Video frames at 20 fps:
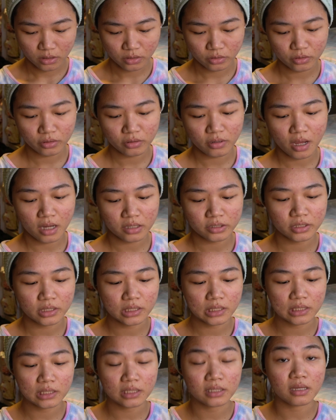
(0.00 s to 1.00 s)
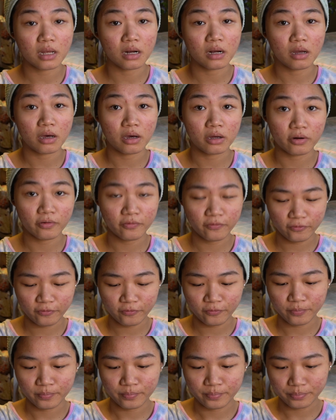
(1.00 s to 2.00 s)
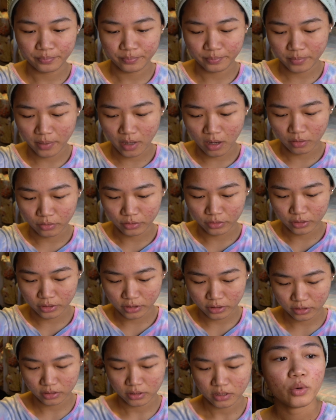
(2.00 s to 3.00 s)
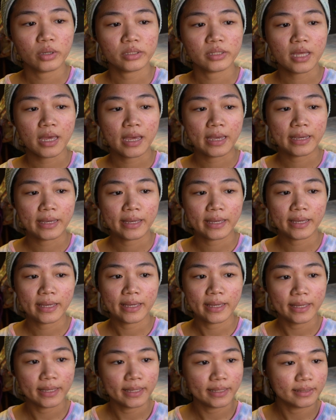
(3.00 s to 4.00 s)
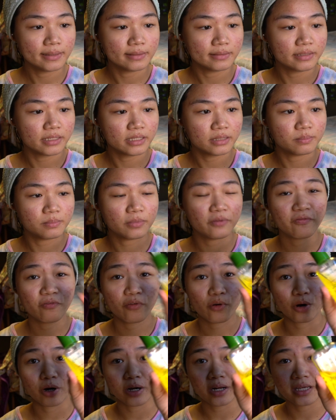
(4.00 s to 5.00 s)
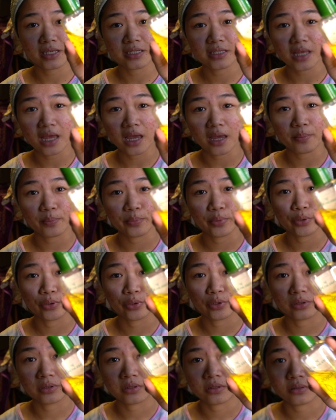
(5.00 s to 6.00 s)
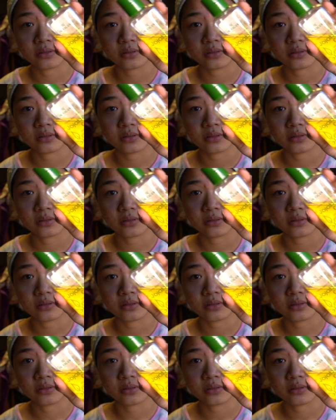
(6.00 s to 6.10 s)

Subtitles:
You don't actually need a lot of powder. What I did before is I put